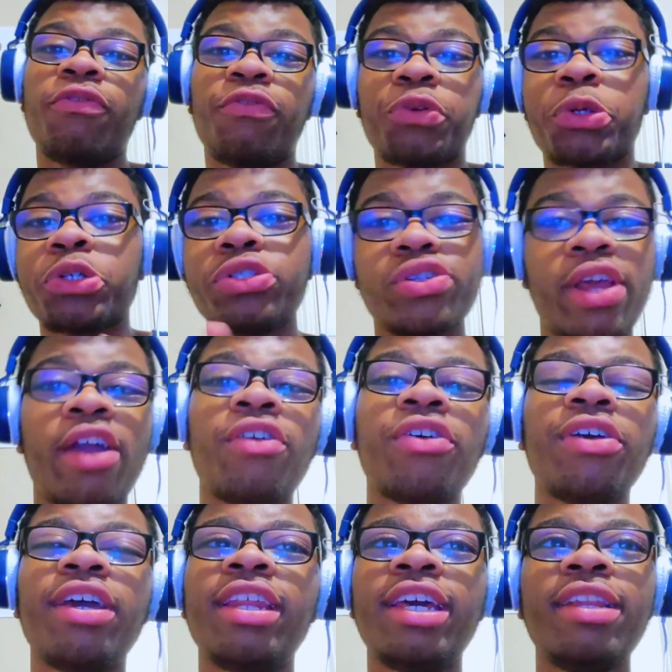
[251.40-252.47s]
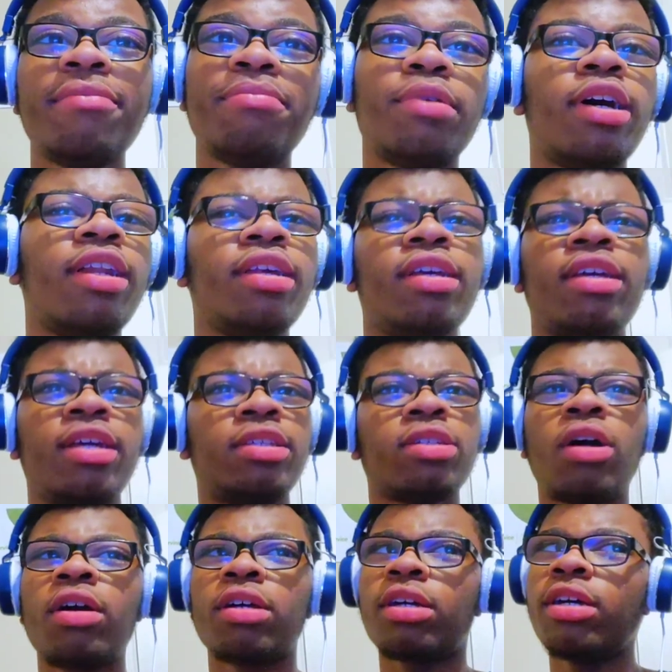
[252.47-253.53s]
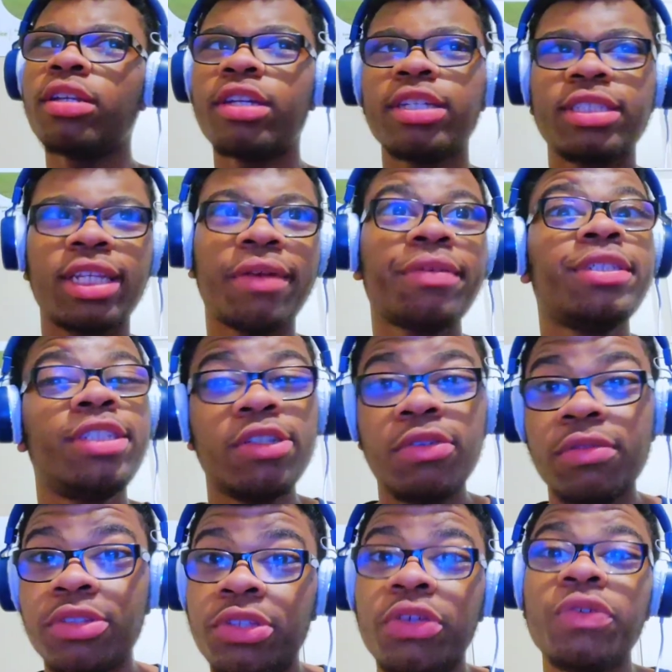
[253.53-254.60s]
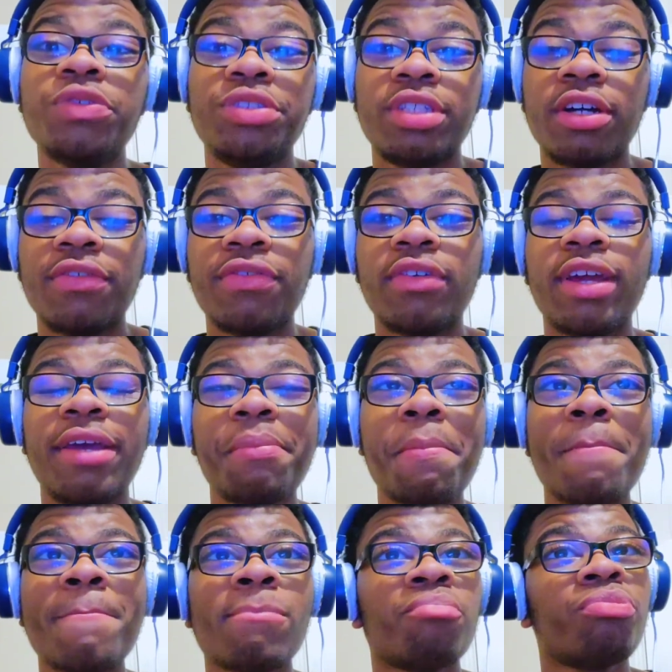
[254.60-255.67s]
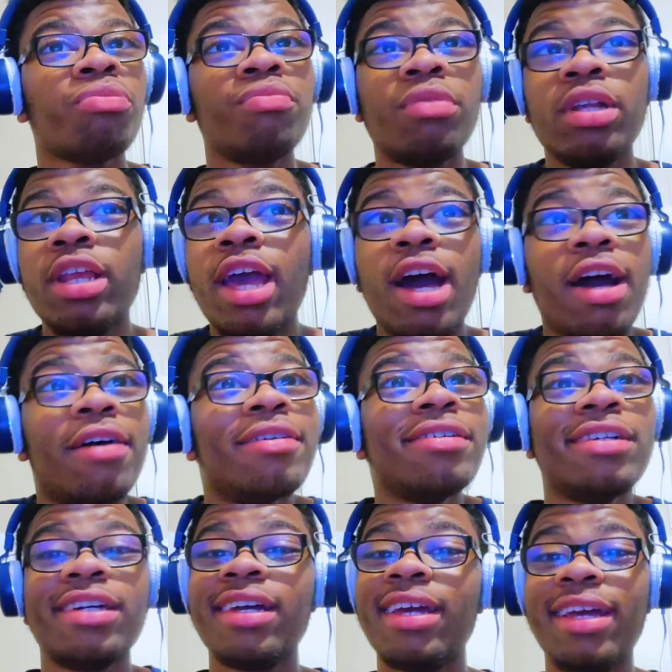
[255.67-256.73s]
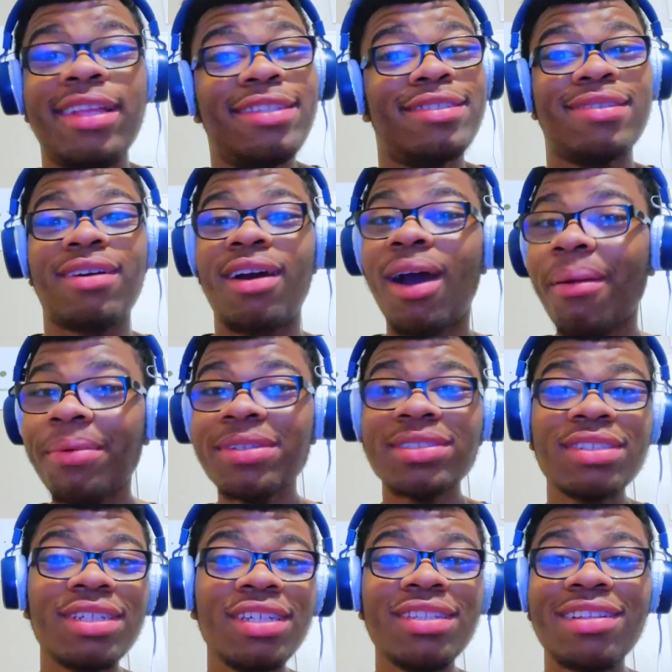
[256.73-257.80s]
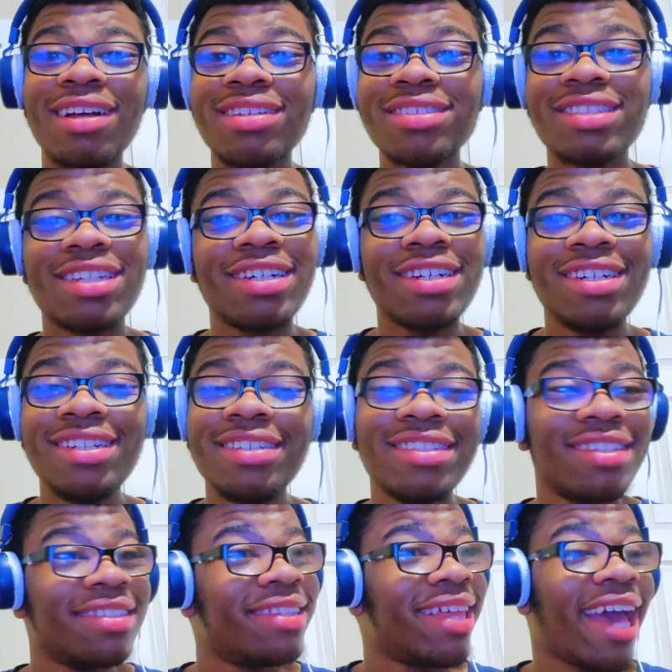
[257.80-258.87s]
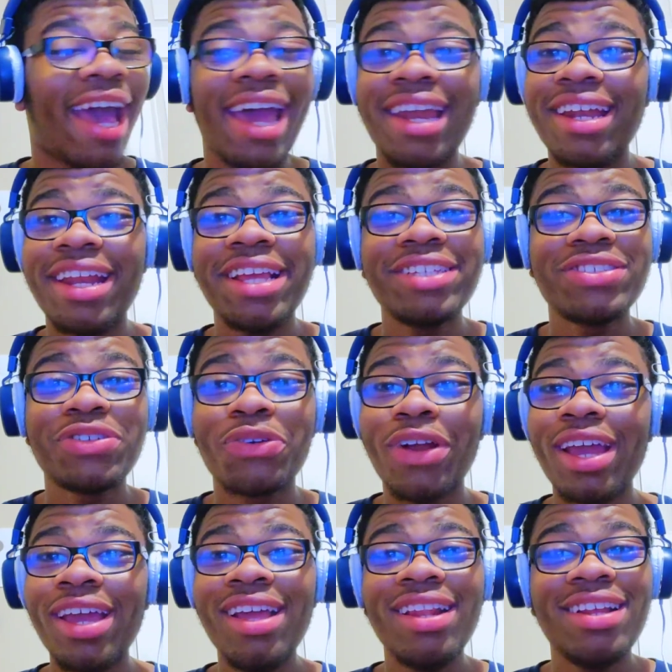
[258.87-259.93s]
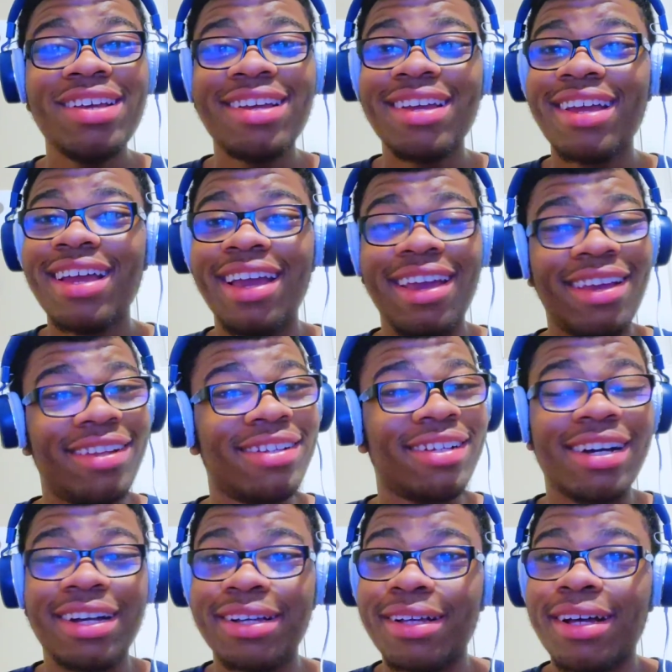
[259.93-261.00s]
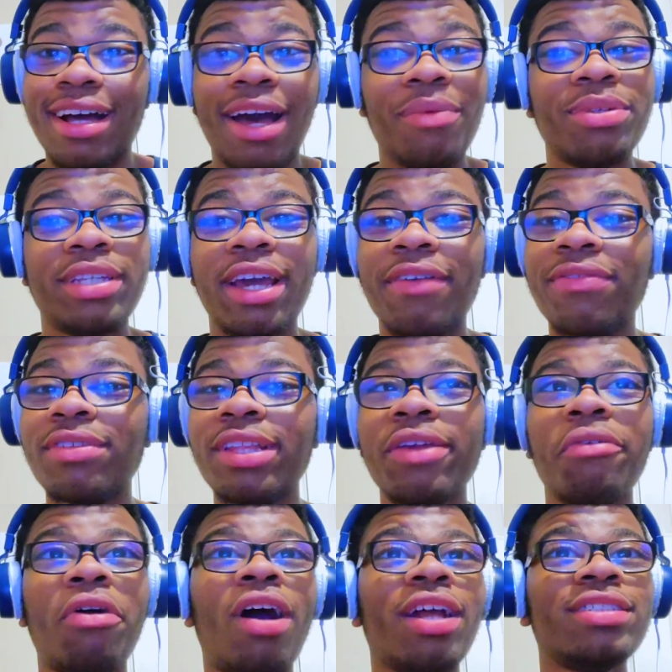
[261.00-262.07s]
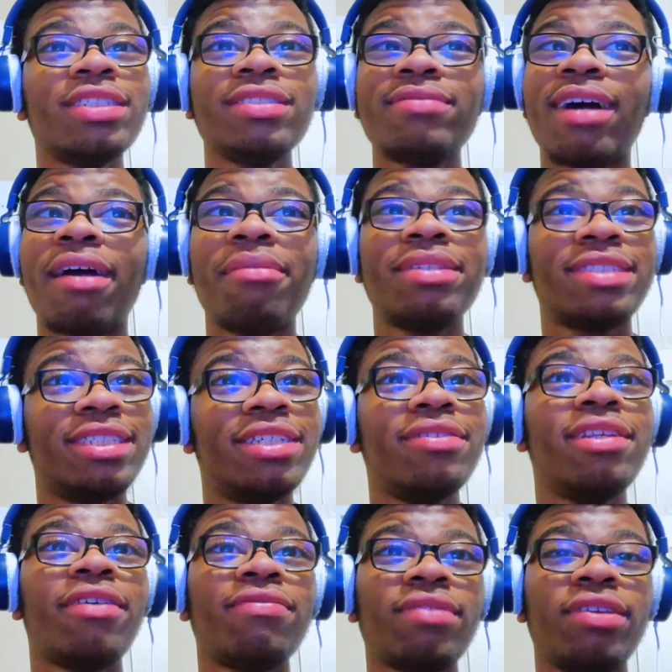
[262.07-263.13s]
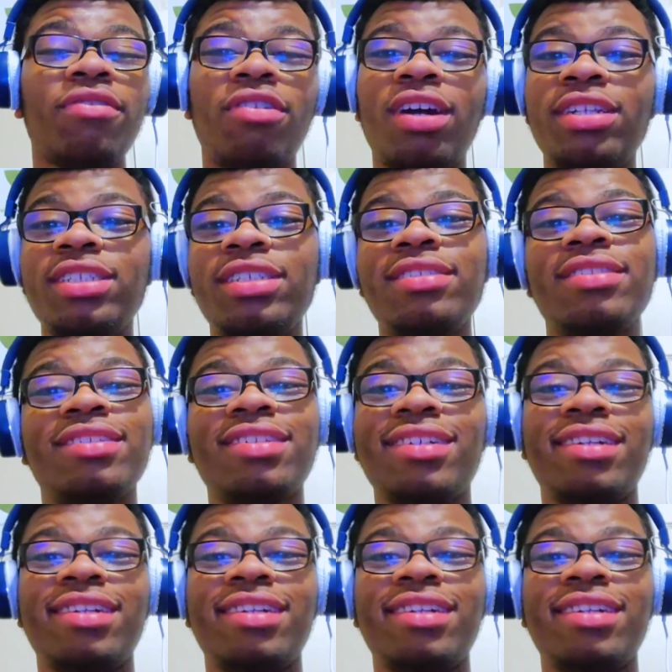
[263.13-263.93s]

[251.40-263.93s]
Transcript: first trailer in it, but it's all good because there was still new stuff, right? But yeah, it's obviously looks good. The editing's great, and I would definitely watch it. I would still definitely watch it.